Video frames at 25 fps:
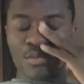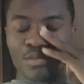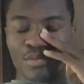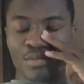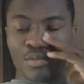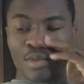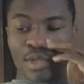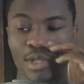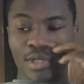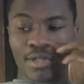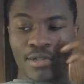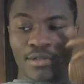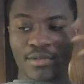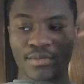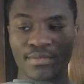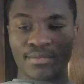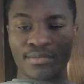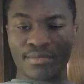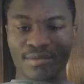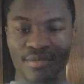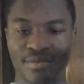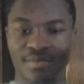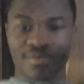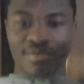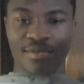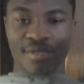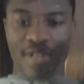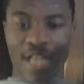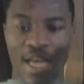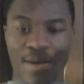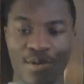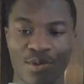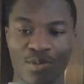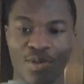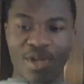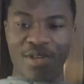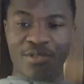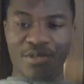Bro, I've
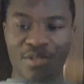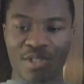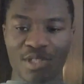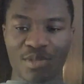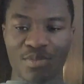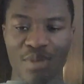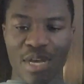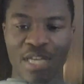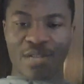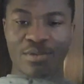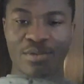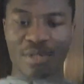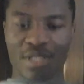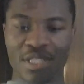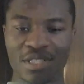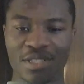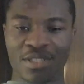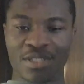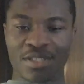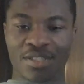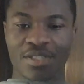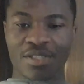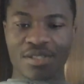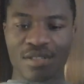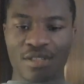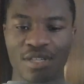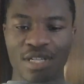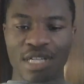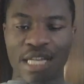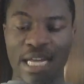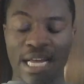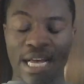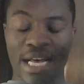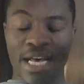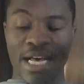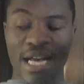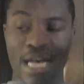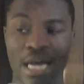been waiting for this man to release his,
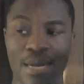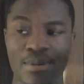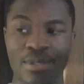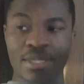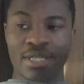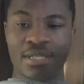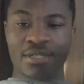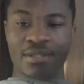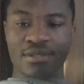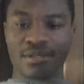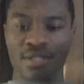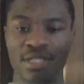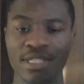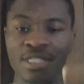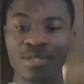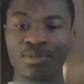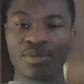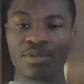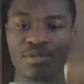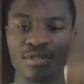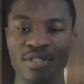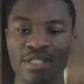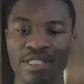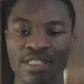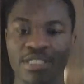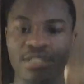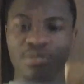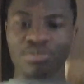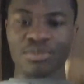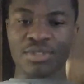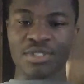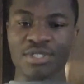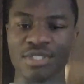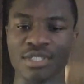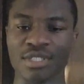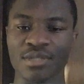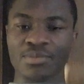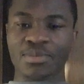he's been releasing
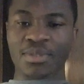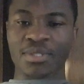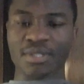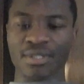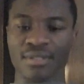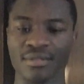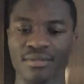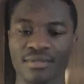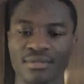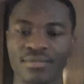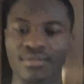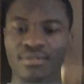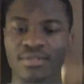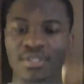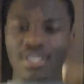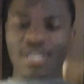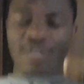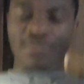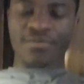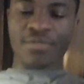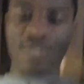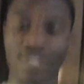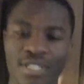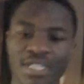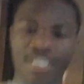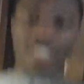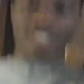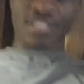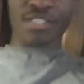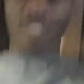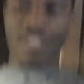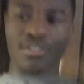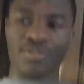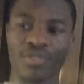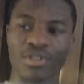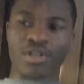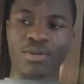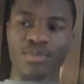music, but I figured I should
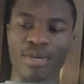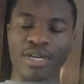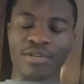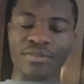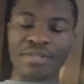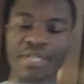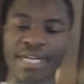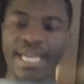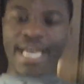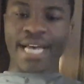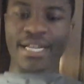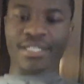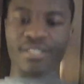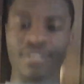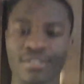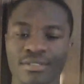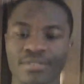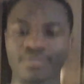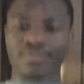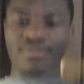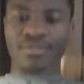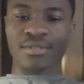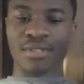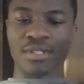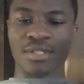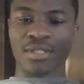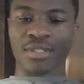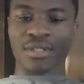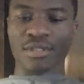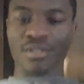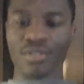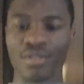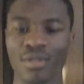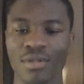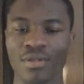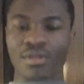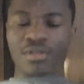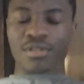give y'all my reaction
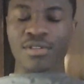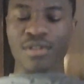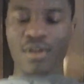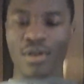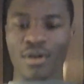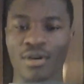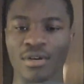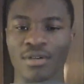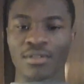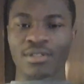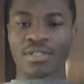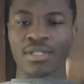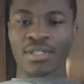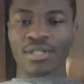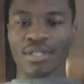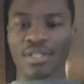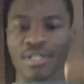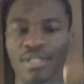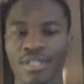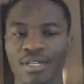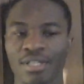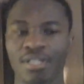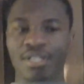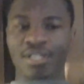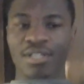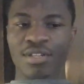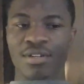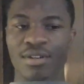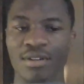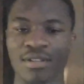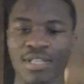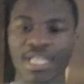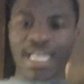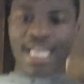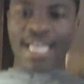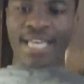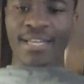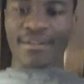to the song and all
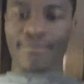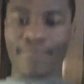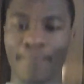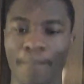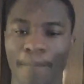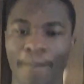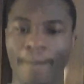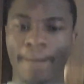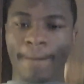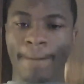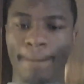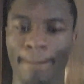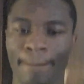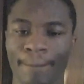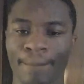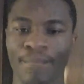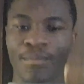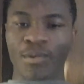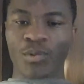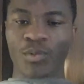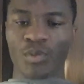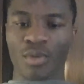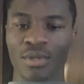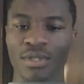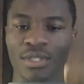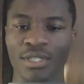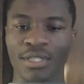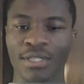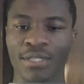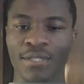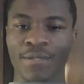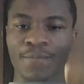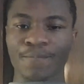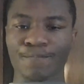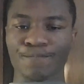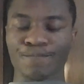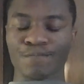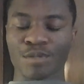that and whatnot.
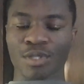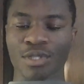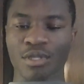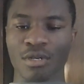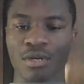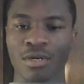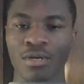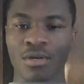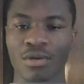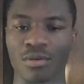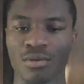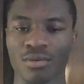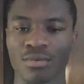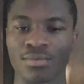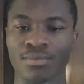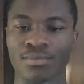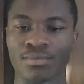So,